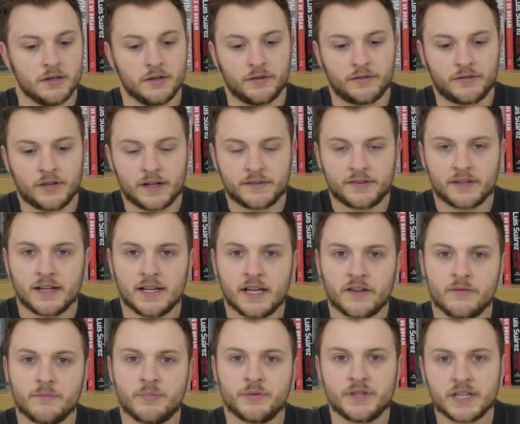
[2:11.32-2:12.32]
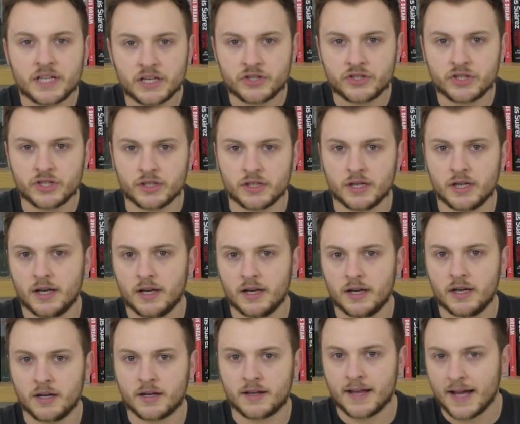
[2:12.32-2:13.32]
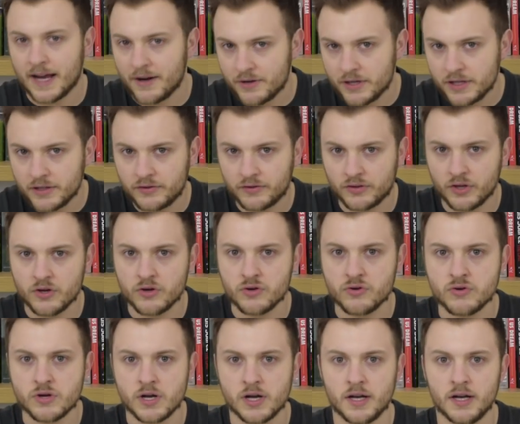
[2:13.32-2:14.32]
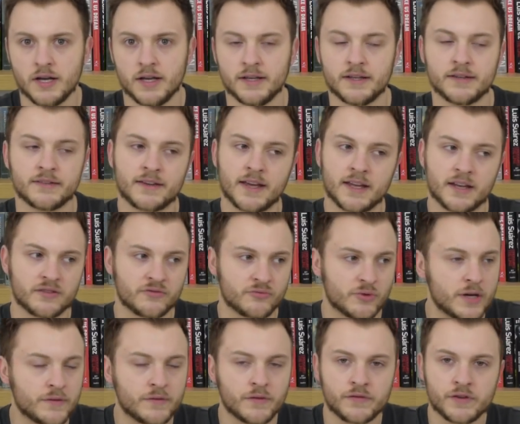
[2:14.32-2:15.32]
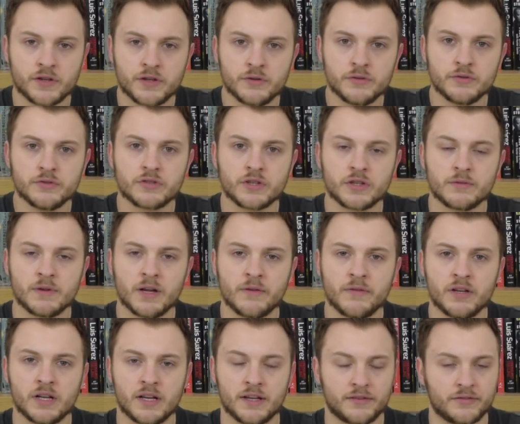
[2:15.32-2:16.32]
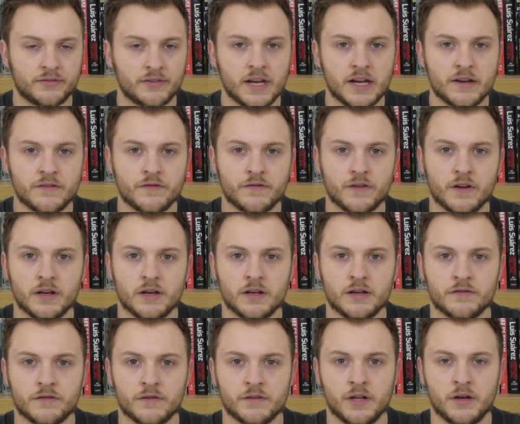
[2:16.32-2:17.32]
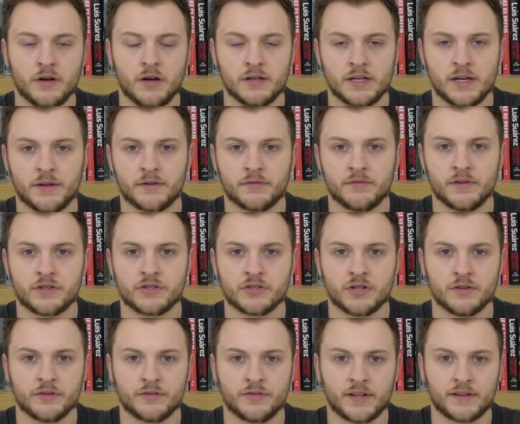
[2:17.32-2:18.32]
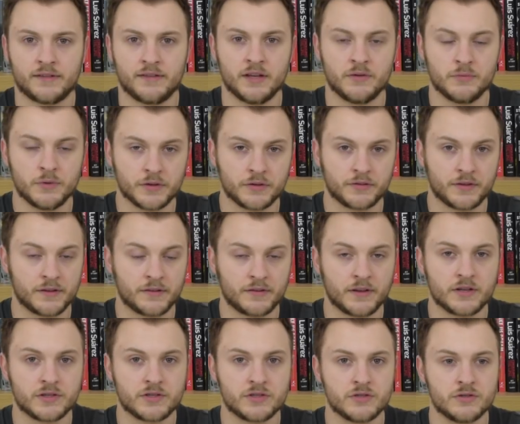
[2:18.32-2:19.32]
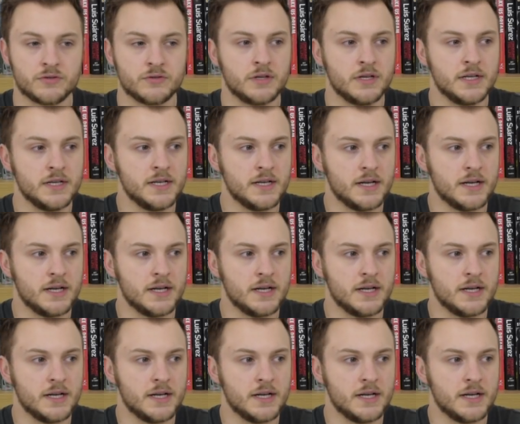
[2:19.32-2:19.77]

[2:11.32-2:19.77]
starting 11 prediction, Karius, who is getting rave reviews at the moment. His save from Arnautovic on Saturday was sensational.